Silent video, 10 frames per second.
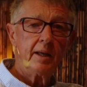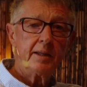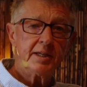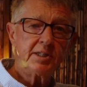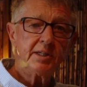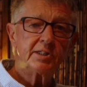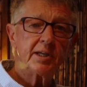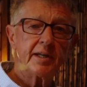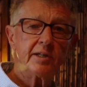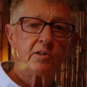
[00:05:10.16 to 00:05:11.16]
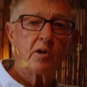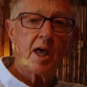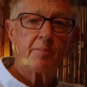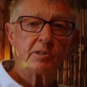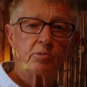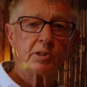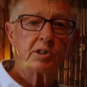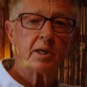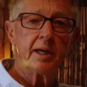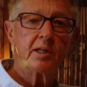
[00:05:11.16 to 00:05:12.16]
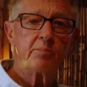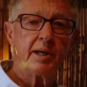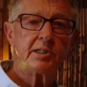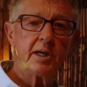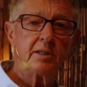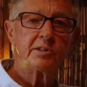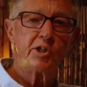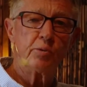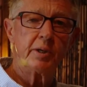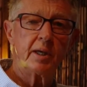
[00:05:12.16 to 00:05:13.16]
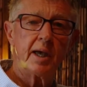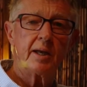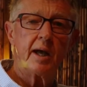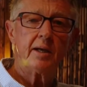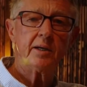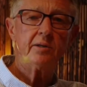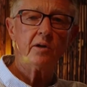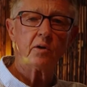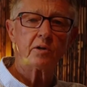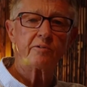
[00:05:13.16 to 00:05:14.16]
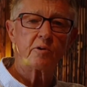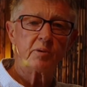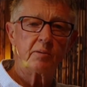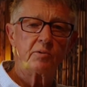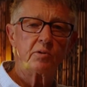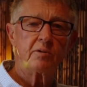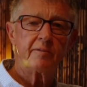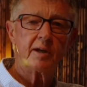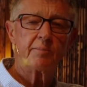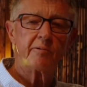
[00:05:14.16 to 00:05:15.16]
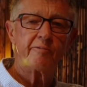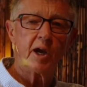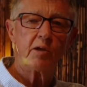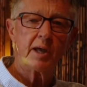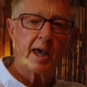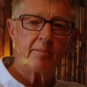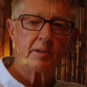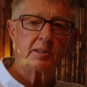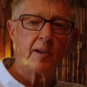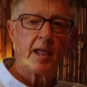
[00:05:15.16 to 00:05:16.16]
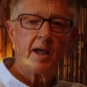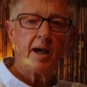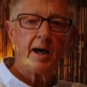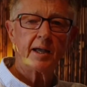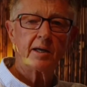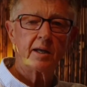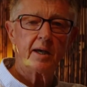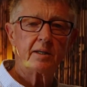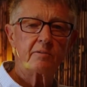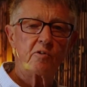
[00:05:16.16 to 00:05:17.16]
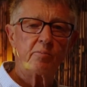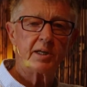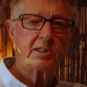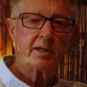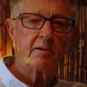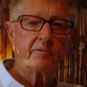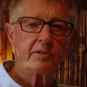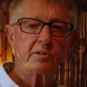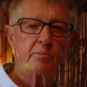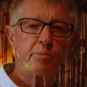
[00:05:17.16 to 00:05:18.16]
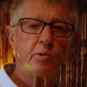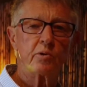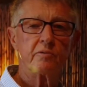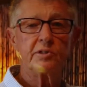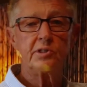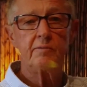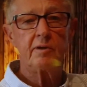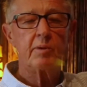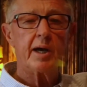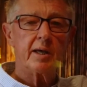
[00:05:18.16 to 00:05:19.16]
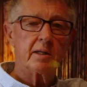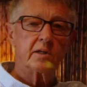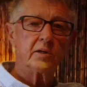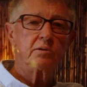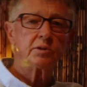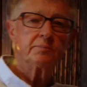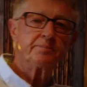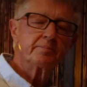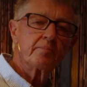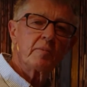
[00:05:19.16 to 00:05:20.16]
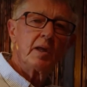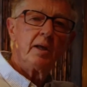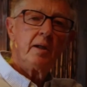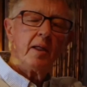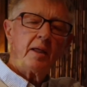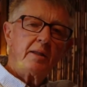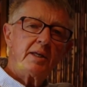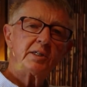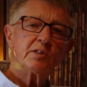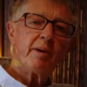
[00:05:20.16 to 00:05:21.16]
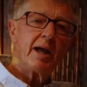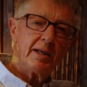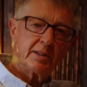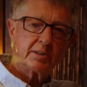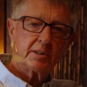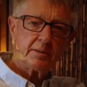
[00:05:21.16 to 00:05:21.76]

This insight into habits was created by Charles Duhigg, and I learned a lot from him to develop the following habits I created for myself in support of achieving my health goals. This is my list.